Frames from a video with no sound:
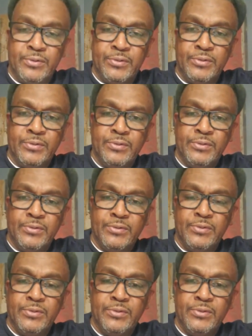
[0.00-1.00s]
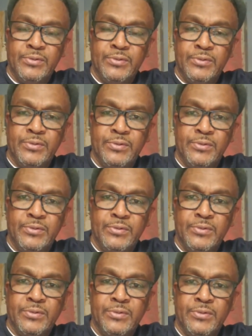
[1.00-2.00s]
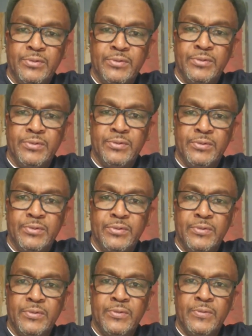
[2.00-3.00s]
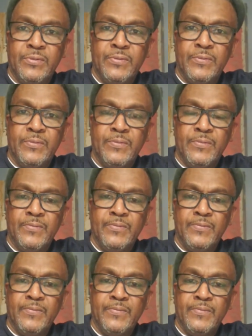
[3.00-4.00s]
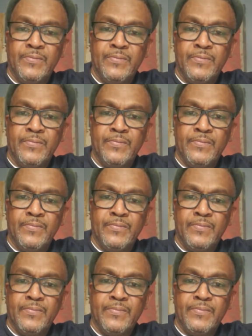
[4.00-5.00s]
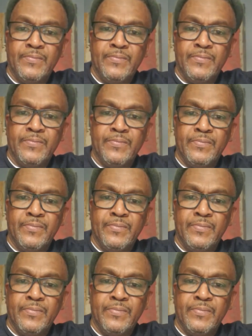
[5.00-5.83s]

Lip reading: Nothing is said.